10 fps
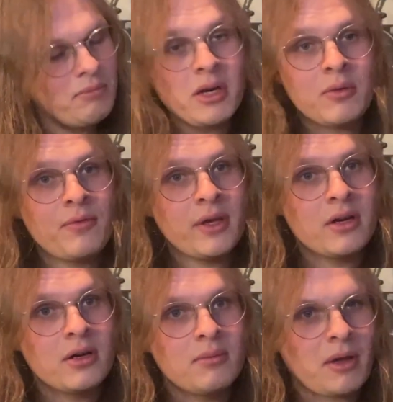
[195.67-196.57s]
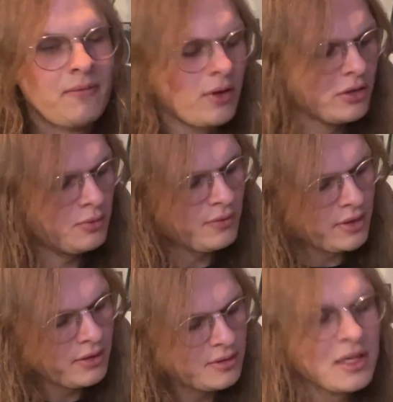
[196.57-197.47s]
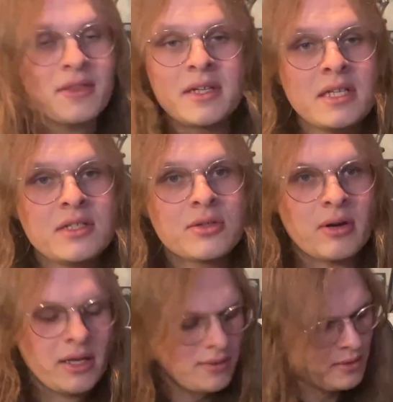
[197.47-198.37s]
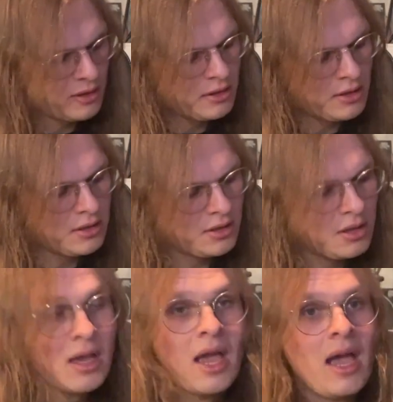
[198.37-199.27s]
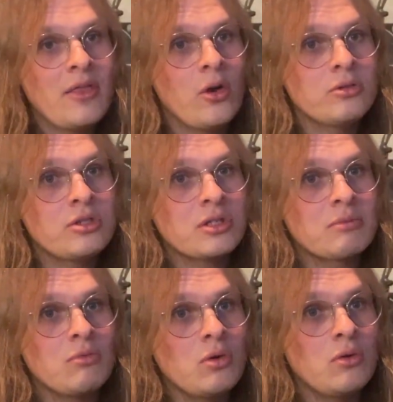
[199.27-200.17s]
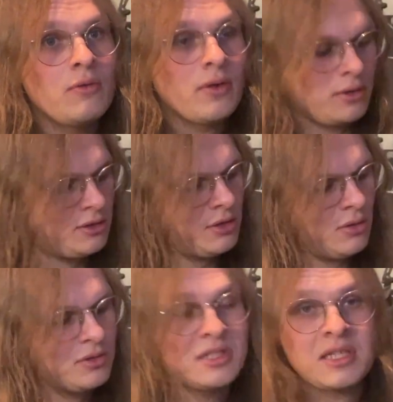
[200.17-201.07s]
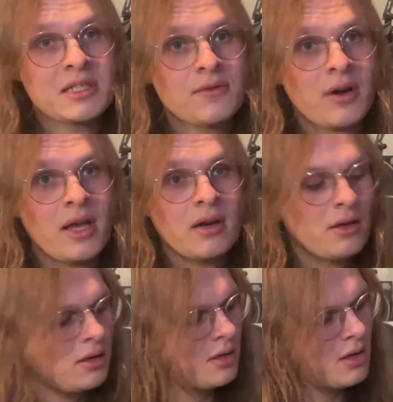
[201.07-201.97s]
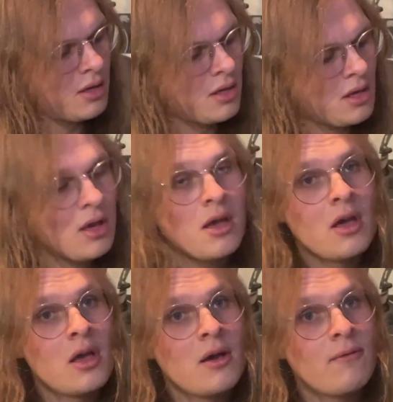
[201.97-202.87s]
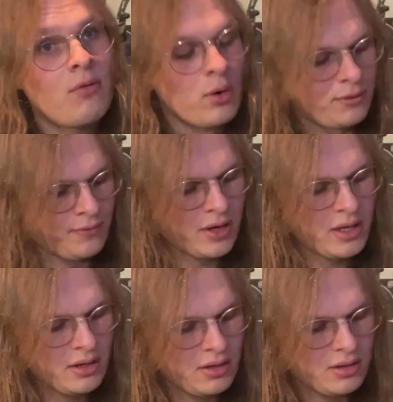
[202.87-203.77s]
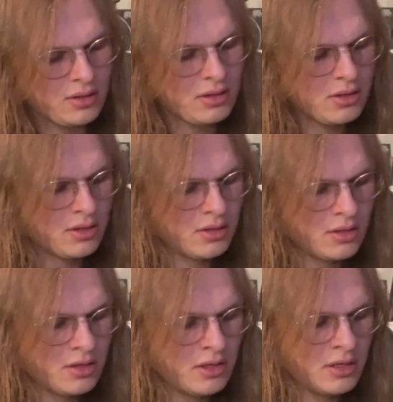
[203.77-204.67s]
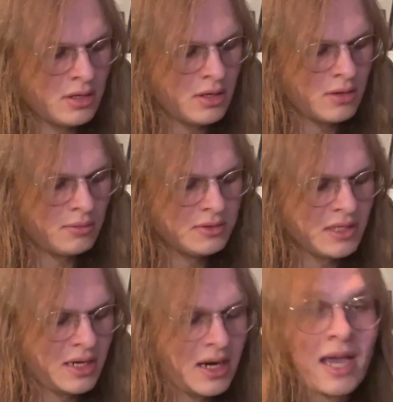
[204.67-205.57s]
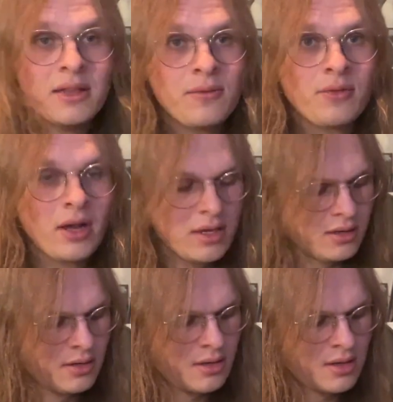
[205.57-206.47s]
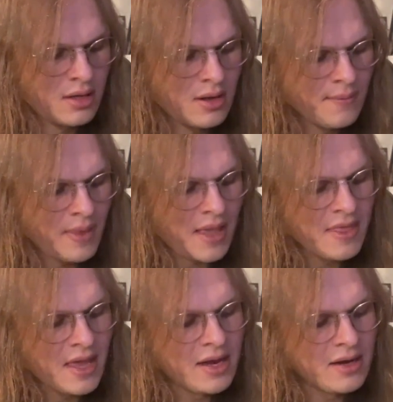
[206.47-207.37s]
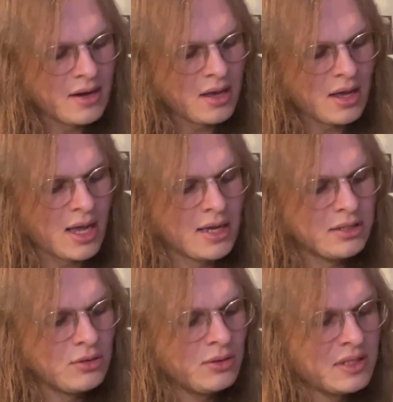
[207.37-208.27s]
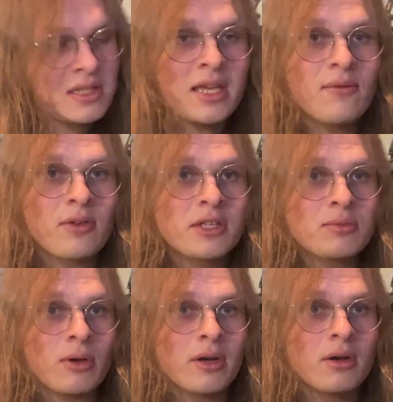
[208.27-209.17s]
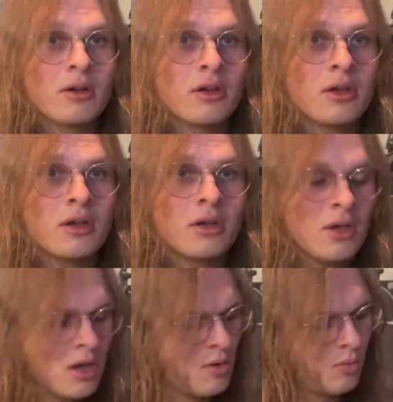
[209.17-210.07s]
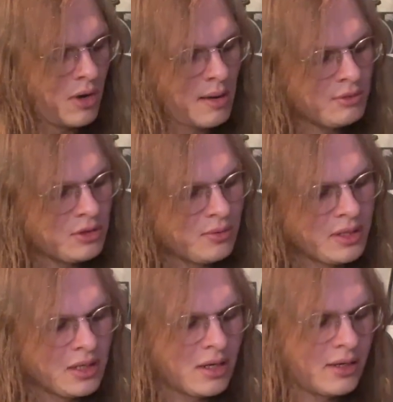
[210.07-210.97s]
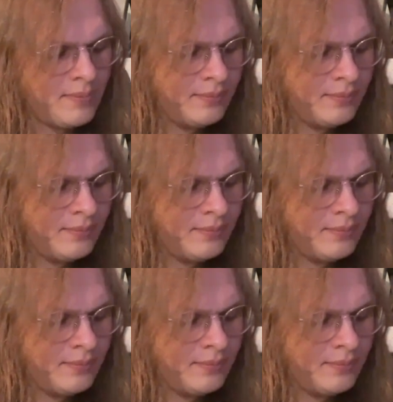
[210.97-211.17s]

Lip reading: middle finger, my fuck you finger, is on the D string. And those just move. So 6th fret, 4th fret, what is that, 9th fret? And then I do this thing for this one where I'm doing